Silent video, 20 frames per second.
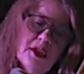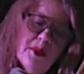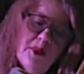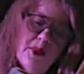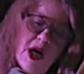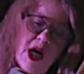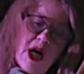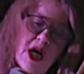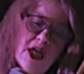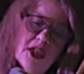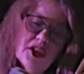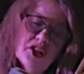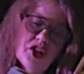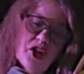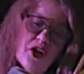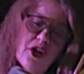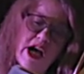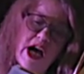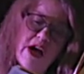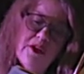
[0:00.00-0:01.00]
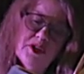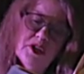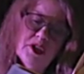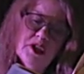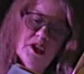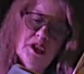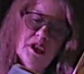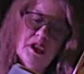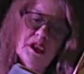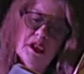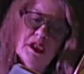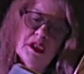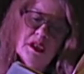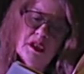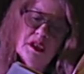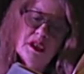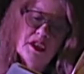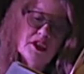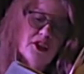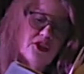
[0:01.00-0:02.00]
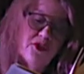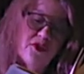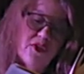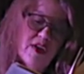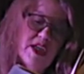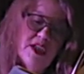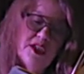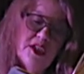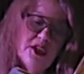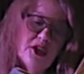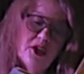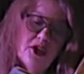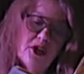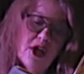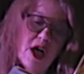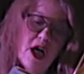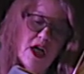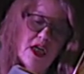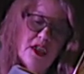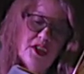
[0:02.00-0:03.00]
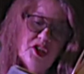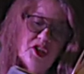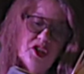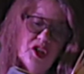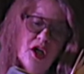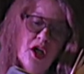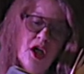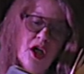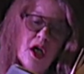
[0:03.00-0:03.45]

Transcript: the park's gravel, its faded grass,